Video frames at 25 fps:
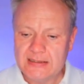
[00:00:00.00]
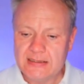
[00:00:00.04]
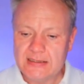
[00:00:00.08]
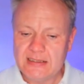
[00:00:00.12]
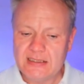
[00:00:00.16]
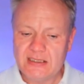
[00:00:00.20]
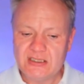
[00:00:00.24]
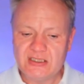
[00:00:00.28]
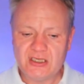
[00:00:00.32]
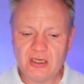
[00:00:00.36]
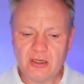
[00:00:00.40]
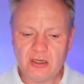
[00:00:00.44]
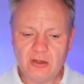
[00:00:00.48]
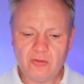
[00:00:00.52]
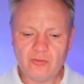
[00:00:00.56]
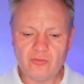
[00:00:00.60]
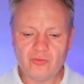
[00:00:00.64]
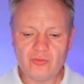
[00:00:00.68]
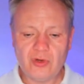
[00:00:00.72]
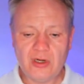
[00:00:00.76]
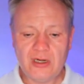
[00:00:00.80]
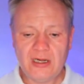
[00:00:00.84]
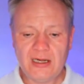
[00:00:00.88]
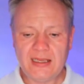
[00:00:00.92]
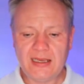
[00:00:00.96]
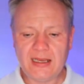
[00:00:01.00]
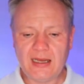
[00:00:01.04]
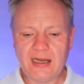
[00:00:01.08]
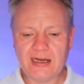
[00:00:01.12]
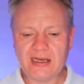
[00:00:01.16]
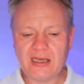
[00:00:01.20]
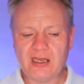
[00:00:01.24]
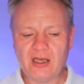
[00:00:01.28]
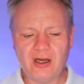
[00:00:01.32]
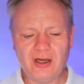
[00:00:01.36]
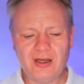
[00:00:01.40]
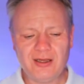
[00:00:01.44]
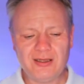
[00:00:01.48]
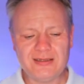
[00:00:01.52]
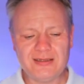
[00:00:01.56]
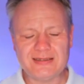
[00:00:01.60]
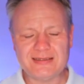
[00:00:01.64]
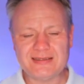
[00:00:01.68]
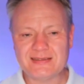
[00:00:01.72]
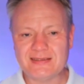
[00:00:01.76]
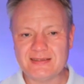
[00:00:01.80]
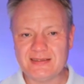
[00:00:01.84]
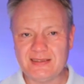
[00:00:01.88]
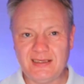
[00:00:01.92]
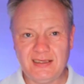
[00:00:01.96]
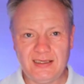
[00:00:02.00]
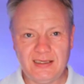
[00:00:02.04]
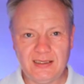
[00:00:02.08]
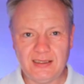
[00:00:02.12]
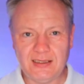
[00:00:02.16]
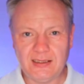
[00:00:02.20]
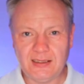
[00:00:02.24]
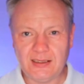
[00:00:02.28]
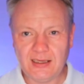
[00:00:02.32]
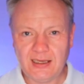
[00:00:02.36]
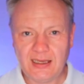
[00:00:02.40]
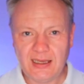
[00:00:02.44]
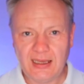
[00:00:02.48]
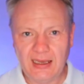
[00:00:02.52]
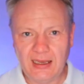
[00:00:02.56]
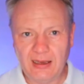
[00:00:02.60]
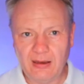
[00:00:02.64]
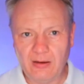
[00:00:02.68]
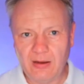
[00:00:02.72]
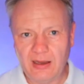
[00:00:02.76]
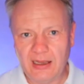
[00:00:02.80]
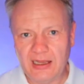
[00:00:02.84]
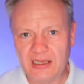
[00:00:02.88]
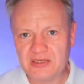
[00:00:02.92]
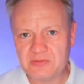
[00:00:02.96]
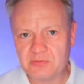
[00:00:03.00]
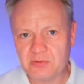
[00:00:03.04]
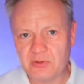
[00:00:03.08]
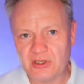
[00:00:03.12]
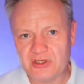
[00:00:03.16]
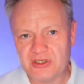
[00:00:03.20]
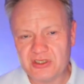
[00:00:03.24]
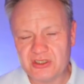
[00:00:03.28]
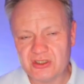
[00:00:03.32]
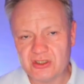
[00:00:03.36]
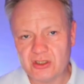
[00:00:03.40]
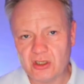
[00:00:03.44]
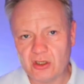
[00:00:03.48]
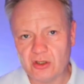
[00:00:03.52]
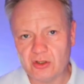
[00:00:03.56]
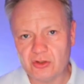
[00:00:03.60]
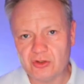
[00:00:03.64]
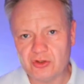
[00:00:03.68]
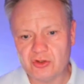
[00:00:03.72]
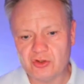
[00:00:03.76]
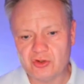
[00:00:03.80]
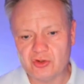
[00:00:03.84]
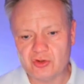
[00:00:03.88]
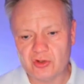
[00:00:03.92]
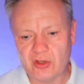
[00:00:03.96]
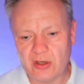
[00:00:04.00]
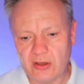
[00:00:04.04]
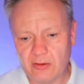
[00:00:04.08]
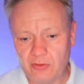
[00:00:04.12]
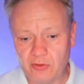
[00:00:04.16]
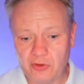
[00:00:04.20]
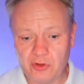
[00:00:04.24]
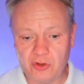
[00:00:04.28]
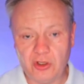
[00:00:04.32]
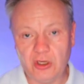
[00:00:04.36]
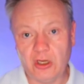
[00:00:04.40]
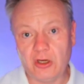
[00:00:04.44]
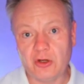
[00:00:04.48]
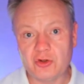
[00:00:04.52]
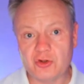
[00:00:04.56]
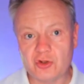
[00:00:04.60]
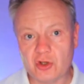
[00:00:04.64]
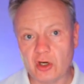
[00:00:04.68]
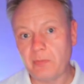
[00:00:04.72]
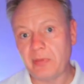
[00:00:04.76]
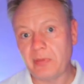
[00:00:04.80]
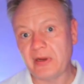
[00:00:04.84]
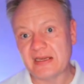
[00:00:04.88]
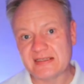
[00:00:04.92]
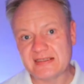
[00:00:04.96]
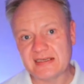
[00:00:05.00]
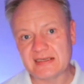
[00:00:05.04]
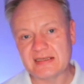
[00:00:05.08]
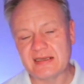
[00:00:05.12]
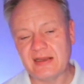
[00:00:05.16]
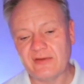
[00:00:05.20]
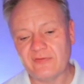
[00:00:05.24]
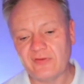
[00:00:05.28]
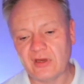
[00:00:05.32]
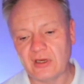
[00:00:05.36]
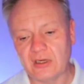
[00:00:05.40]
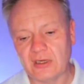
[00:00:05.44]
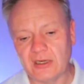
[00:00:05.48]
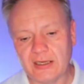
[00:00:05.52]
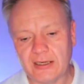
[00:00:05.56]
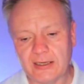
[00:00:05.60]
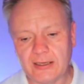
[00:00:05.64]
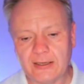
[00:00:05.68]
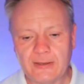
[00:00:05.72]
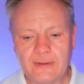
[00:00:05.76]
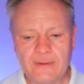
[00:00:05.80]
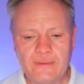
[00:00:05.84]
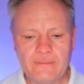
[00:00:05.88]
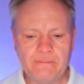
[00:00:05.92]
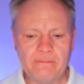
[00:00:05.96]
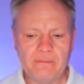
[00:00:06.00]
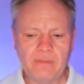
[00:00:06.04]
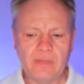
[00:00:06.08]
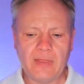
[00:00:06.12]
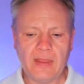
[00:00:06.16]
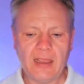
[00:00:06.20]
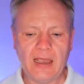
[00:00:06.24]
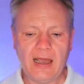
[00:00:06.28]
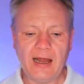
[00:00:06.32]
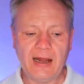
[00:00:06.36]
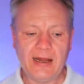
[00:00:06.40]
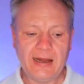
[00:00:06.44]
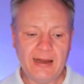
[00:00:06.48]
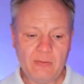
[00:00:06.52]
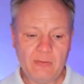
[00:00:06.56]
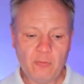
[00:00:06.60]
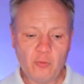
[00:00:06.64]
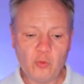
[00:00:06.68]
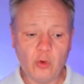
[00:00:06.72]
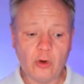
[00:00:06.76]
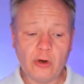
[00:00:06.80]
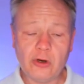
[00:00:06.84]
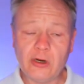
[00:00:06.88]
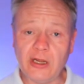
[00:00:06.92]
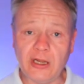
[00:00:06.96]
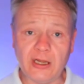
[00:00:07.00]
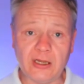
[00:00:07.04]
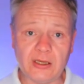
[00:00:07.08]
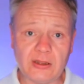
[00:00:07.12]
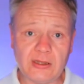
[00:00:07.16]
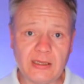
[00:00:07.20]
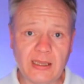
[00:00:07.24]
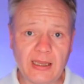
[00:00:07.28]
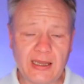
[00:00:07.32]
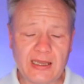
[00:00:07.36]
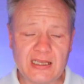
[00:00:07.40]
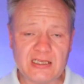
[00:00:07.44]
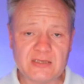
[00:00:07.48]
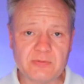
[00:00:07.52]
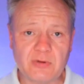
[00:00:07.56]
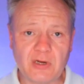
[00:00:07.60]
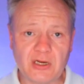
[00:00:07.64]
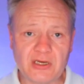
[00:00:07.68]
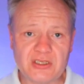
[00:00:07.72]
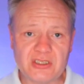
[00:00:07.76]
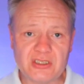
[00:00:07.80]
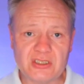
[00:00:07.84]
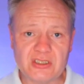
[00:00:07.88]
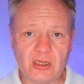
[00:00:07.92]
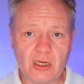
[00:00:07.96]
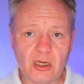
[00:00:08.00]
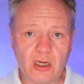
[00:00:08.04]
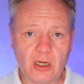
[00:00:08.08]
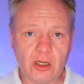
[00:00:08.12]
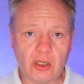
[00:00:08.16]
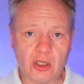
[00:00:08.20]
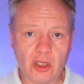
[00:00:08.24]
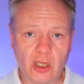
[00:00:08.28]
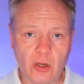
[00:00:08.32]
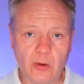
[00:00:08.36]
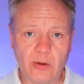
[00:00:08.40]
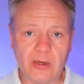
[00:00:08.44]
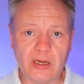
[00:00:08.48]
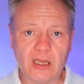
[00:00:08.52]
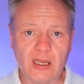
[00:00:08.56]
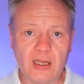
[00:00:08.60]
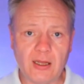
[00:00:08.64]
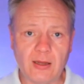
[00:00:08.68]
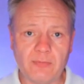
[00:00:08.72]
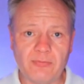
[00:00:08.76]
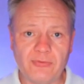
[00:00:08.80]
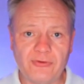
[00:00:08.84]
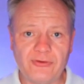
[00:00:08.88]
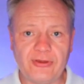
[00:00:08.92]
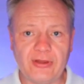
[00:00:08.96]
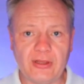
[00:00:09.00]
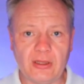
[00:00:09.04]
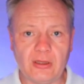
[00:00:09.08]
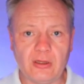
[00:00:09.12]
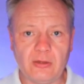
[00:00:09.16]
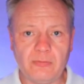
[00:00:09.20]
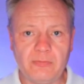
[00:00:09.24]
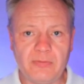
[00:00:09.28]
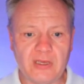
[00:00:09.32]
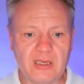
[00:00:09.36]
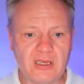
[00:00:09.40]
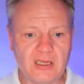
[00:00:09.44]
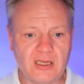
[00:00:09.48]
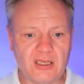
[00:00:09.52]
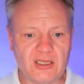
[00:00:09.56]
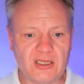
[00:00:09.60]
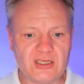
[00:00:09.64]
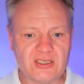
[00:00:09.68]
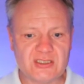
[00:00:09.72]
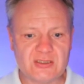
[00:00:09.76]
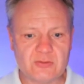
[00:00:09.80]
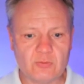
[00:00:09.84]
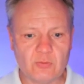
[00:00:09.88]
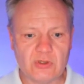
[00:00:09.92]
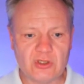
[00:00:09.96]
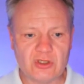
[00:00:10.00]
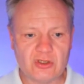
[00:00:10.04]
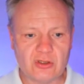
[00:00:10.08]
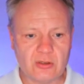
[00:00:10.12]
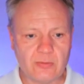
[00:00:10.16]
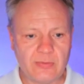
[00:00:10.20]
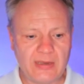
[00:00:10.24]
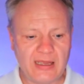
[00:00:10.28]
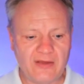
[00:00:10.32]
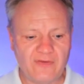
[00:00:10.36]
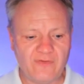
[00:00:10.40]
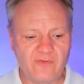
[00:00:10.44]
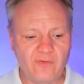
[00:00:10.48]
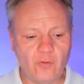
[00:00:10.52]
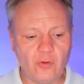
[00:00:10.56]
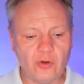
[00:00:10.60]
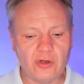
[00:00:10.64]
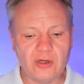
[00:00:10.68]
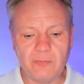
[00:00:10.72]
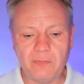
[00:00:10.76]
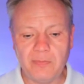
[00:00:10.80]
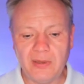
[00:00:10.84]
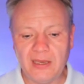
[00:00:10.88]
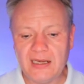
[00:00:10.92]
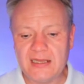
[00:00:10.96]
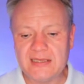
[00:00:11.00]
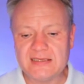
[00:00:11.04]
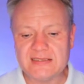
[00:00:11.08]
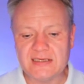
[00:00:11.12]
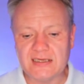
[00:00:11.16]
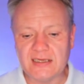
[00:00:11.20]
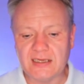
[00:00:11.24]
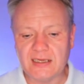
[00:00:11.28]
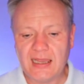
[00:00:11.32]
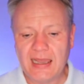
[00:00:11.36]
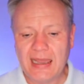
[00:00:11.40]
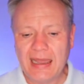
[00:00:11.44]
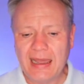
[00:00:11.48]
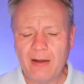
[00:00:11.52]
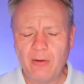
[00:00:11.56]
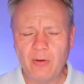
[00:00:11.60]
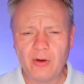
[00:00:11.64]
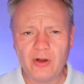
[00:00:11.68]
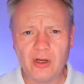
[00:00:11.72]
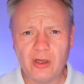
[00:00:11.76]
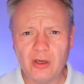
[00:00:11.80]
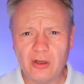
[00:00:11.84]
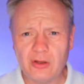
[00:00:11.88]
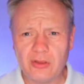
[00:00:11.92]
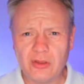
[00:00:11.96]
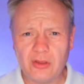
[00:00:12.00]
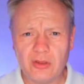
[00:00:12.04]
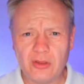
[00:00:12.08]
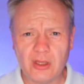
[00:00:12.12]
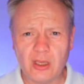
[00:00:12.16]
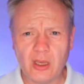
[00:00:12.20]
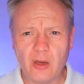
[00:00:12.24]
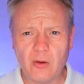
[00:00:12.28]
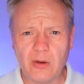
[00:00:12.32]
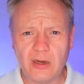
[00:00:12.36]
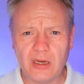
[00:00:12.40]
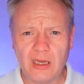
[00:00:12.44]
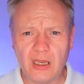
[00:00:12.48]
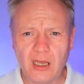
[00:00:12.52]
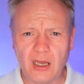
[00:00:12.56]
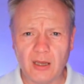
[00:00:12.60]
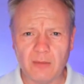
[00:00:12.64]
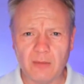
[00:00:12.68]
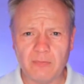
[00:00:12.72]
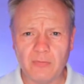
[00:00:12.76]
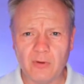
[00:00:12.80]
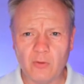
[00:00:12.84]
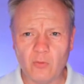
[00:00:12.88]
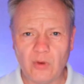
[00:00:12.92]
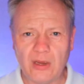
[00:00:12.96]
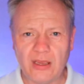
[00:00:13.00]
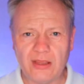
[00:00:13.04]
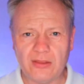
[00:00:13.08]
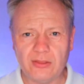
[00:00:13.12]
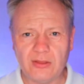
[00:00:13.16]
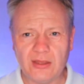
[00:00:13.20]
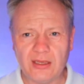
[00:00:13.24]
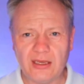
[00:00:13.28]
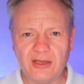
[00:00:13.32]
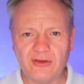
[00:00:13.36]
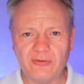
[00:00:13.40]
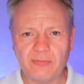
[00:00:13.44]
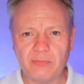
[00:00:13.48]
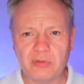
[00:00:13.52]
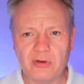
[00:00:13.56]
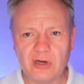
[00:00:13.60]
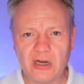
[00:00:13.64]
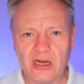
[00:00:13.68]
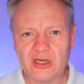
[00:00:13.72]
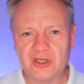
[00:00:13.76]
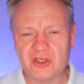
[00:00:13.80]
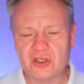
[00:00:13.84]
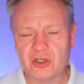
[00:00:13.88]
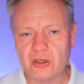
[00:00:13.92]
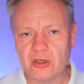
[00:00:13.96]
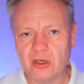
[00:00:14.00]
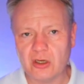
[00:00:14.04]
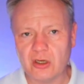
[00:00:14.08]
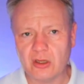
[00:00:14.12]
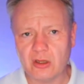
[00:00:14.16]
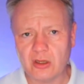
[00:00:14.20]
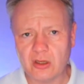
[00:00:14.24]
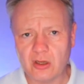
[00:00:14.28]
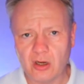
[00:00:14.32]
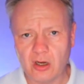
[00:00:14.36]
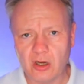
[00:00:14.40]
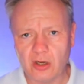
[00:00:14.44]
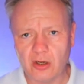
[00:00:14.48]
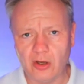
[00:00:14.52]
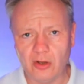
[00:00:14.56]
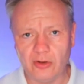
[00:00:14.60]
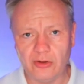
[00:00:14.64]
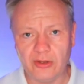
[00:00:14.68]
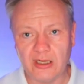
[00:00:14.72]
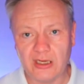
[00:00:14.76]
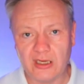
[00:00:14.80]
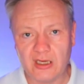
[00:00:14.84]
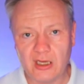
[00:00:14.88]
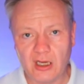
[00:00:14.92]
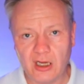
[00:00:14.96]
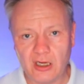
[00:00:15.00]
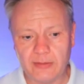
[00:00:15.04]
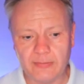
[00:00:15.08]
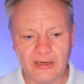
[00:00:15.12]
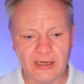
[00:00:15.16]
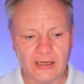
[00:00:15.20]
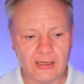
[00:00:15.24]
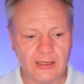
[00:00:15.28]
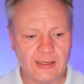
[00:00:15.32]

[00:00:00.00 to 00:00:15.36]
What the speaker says: So really, I can't see how house prices are dropping significantly. I am worried that house prices are going up still, because we're talking about affordability. How on earth are they going up when there's pressure on the economy?